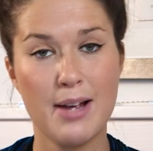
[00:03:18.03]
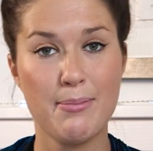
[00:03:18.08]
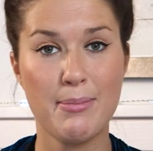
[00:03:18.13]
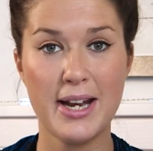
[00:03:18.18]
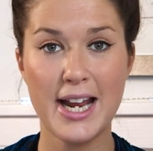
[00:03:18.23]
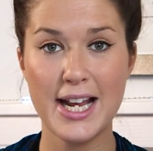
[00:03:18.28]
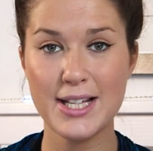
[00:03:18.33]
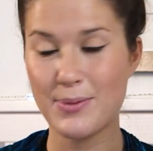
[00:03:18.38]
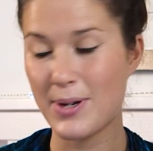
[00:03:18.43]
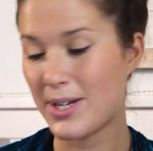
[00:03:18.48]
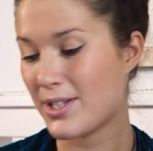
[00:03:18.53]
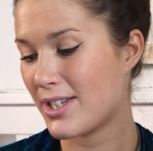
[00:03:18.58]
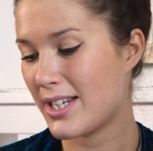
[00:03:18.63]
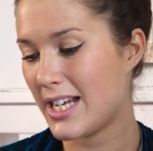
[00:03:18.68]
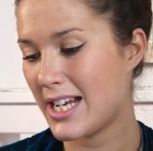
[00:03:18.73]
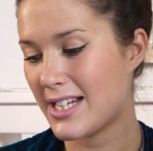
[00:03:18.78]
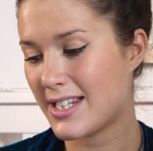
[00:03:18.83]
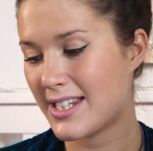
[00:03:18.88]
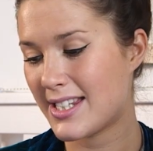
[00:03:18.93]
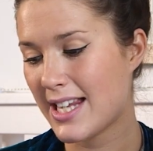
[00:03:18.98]
My next question
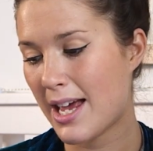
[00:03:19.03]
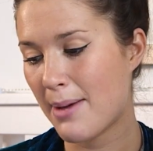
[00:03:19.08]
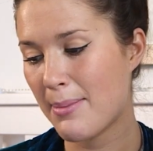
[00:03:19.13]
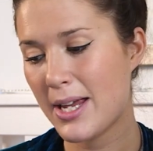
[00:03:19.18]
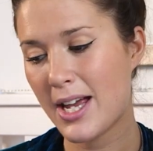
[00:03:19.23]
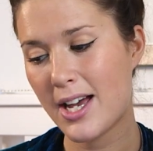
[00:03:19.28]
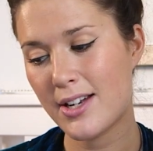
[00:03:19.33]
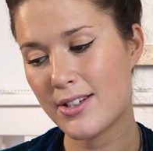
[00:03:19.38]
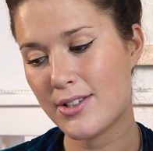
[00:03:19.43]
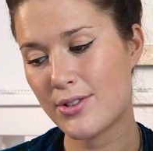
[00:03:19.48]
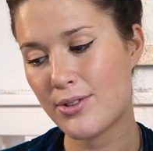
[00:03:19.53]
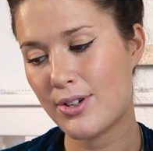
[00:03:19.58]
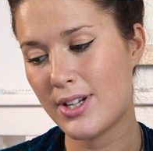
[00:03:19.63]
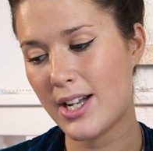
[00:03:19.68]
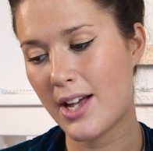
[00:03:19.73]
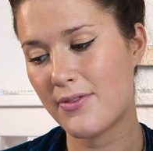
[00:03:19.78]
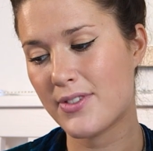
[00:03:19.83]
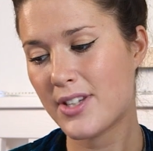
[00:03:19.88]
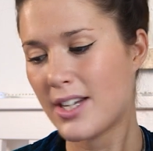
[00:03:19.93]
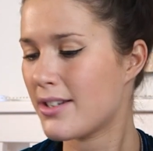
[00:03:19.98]
is
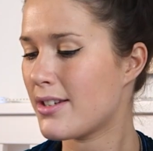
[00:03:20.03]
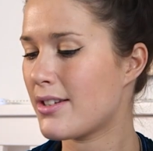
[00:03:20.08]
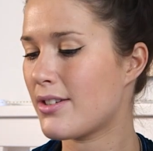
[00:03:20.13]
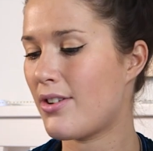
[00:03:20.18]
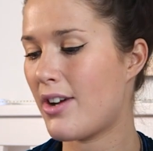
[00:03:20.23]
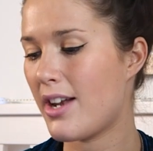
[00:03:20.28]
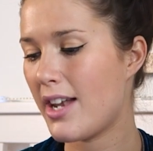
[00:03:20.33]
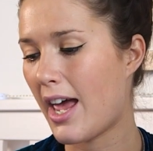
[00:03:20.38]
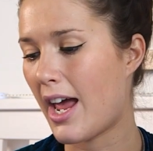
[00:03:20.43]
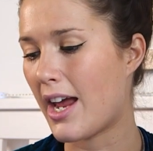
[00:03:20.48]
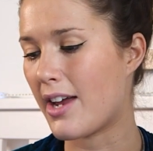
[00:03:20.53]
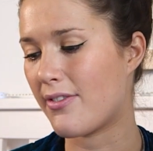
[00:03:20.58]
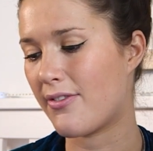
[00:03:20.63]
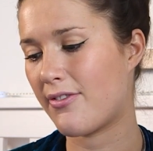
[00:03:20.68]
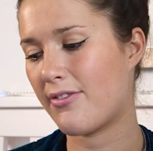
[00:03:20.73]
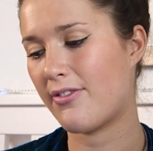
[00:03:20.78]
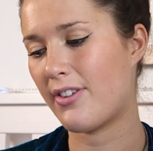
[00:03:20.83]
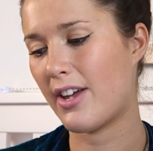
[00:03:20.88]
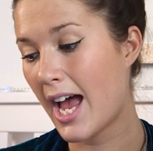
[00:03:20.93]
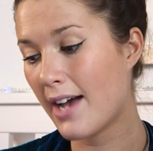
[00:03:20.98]
Sammy_loves_life.
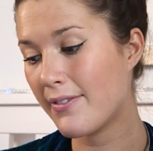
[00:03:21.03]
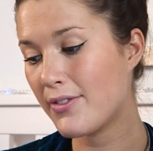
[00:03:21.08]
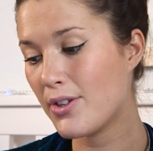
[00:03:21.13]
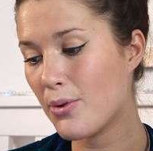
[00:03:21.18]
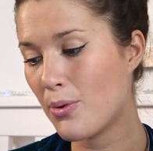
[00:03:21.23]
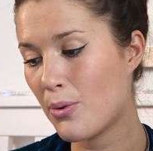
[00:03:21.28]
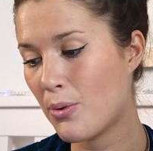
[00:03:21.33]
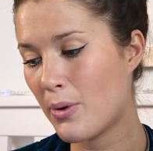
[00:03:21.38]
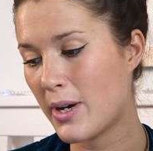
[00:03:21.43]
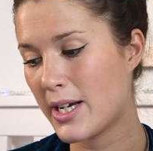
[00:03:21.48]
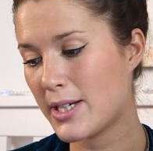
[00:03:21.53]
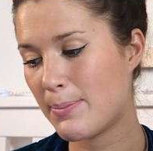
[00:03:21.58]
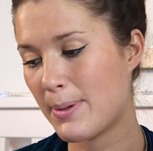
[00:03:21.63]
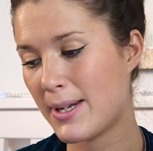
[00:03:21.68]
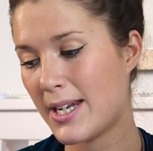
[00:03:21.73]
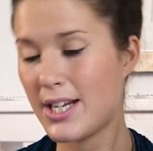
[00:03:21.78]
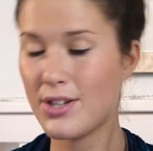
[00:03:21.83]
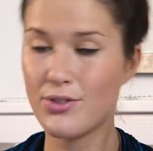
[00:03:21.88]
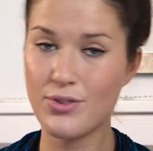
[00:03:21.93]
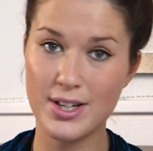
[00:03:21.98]
Have you always
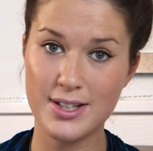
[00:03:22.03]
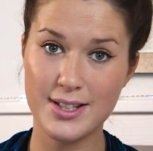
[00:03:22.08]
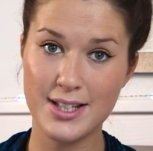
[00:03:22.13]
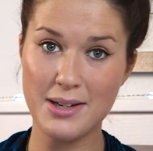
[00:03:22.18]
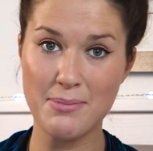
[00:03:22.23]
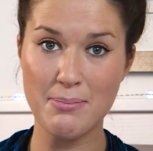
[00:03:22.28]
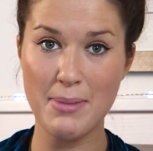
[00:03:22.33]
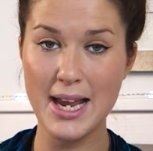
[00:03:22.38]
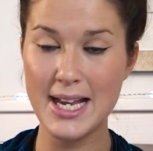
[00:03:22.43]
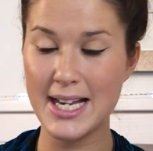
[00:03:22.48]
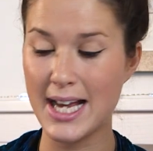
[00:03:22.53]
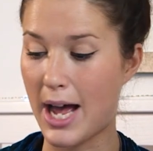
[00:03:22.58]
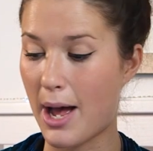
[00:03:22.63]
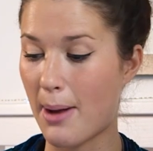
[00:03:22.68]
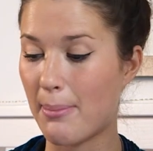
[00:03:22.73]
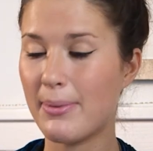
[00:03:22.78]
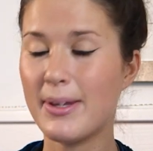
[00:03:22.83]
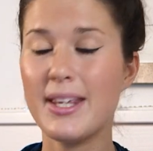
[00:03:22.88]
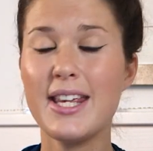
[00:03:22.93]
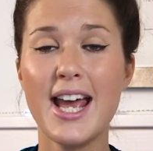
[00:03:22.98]
been interested in
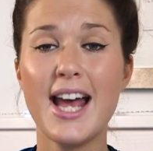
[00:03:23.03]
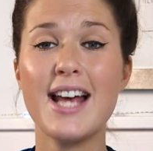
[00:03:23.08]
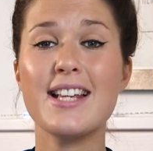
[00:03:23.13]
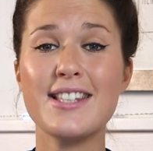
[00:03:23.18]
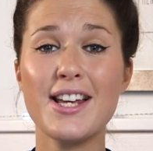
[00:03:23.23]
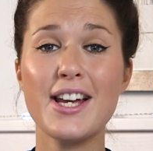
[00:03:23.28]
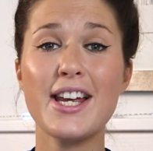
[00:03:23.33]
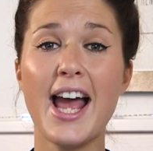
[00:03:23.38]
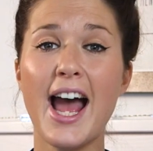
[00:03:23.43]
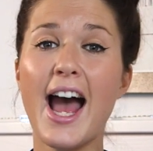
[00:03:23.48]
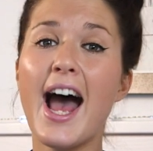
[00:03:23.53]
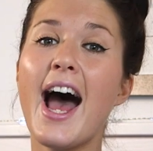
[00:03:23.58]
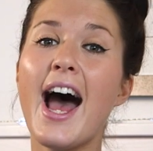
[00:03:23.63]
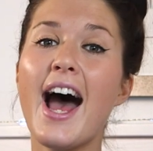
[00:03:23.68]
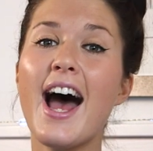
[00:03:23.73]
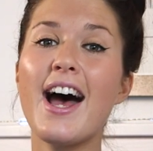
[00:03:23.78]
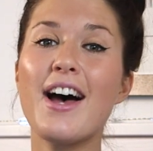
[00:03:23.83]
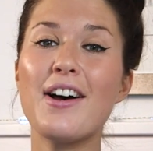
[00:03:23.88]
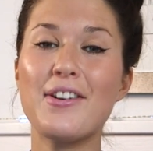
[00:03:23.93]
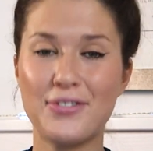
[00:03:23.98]
makeup? Yes, I
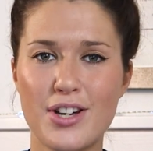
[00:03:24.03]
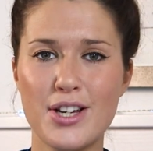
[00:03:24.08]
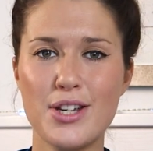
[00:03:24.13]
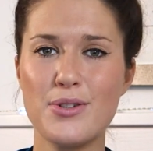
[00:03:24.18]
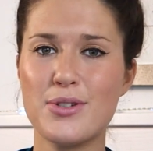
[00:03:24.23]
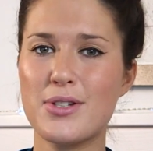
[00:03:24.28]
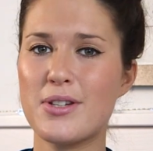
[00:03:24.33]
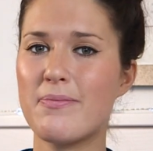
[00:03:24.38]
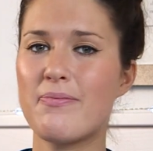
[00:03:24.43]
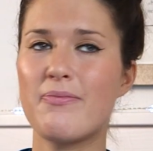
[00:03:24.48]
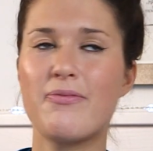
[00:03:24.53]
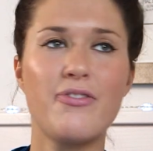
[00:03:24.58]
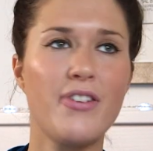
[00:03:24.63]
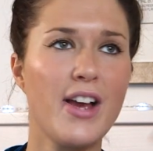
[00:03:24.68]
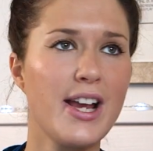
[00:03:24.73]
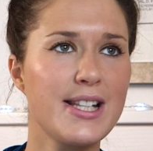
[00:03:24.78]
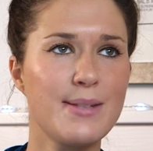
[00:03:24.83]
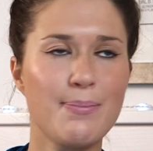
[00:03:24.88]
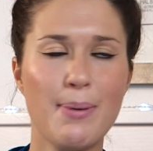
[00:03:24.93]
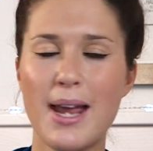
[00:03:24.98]
have! I used to
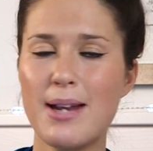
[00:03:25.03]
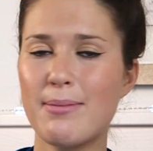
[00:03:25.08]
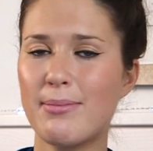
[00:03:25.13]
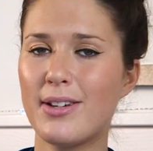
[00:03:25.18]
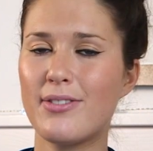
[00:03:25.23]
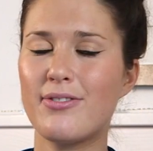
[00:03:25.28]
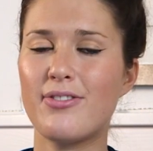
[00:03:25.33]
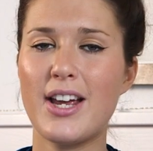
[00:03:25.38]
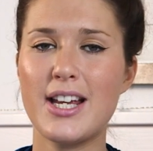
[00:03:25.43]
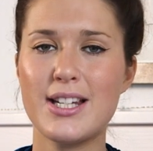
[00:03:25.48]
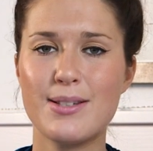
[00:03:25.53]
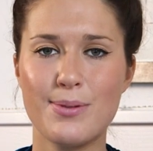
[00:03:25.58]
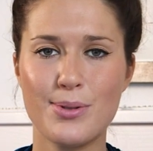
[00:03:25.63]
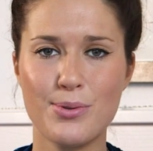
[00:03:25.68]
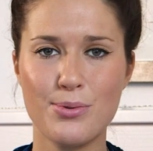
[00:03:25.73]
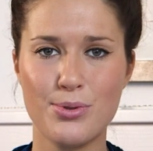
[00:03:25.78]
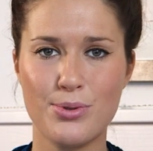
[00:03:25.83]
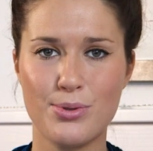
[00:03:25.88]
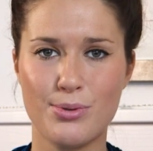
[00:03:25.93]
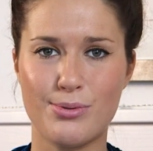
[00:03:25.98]
face paint my face with
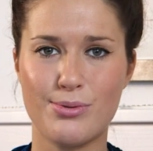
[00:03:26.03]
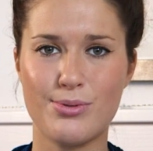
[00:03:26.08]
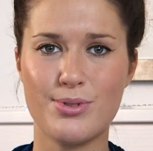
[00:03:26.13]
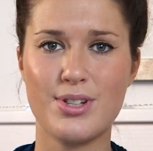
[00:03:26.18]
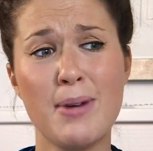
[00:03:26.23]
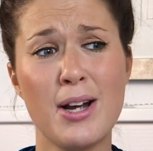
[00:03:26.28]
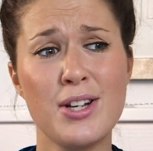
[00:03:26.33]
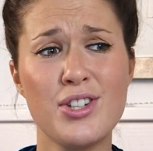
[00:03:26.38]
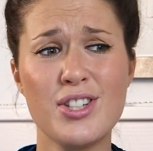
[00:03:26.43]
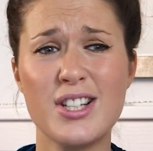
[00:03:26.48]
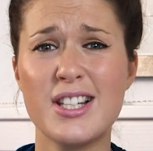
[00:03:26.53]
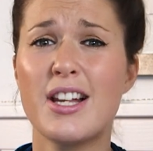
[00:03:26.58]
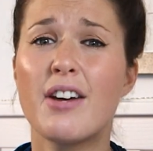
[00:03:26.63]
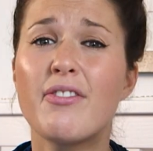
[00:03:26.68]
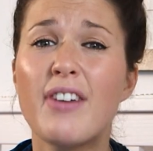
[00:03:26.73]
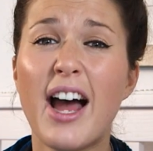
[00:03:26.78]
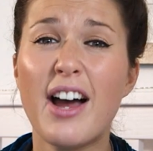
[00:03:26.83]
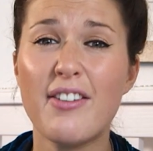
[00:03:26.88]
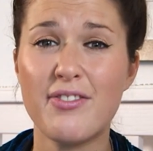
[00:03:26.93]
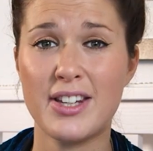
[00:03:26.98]
all sorts. I just
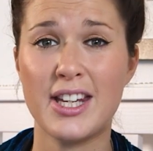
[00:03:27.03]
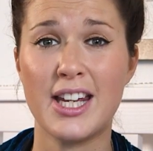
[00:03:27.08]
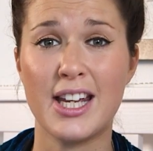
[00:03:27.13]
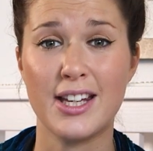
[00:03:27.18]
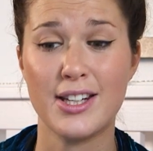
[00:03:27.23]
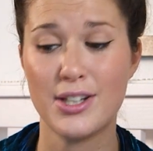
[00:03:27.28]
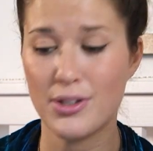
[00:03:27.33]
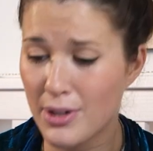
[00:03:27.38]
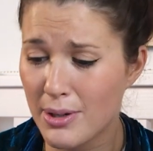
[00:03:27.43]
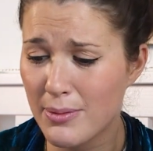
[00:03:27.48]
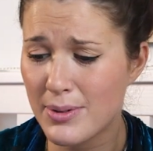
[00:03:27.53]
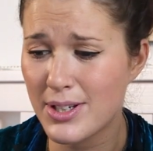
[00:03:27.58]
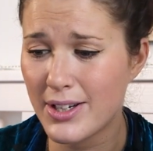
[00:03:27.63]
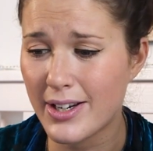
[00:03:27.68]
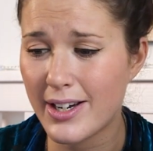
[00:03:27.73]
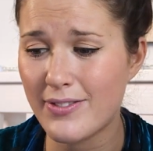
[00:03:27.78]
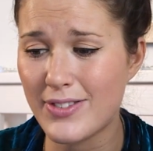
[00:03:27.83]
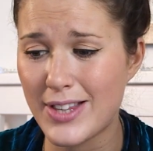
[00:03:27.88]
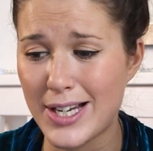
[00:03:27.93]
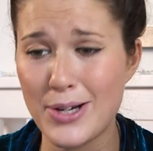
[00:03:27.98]
love having it. You know when
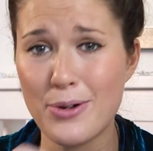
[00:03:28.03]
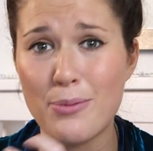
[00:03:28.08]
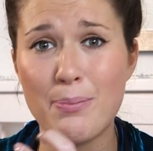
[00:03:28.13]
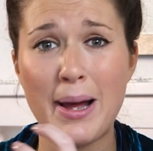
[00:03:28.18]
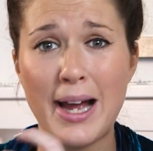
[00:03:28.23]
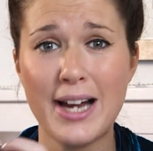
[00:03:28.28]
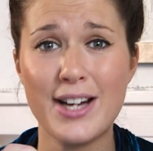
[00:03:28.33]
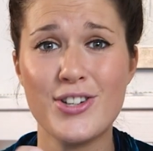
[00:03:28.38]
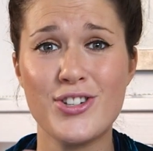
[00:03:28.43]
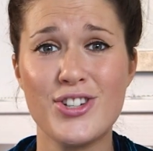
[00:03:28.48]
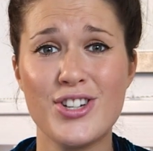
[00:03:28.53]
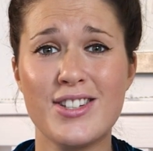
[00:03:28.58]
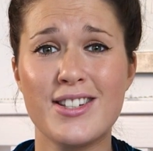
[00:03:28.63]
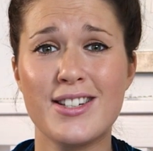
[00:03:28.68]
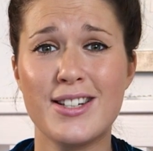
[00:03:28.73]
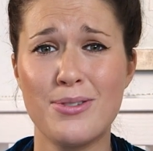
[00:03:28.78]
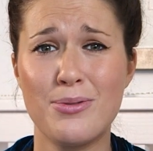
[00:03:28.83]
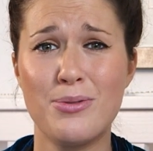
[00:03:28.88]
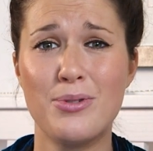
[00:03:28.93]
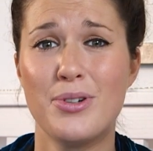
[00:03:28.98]
you have the little packages
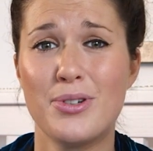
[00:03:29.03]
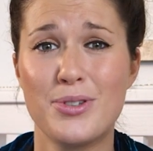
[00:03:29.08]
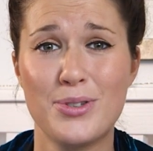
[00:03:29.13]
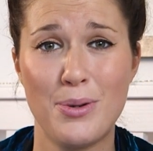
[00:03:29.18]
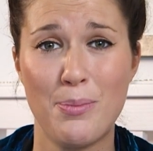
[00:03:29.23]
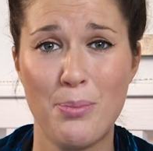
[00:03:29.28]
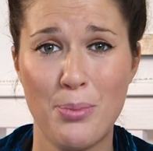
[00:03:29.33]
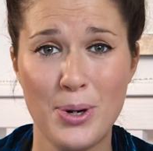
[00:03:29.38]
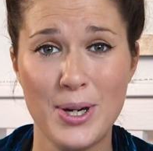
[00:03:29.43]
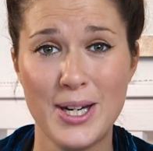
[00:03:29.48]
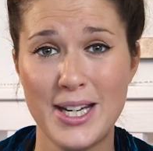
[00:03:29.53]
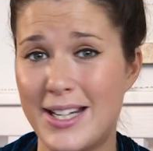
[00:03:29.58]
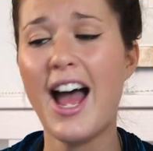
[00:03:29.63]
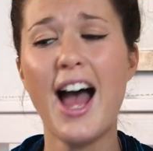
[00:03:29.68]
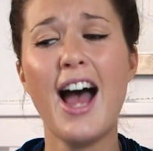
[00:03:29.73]
and it all looks so pretty?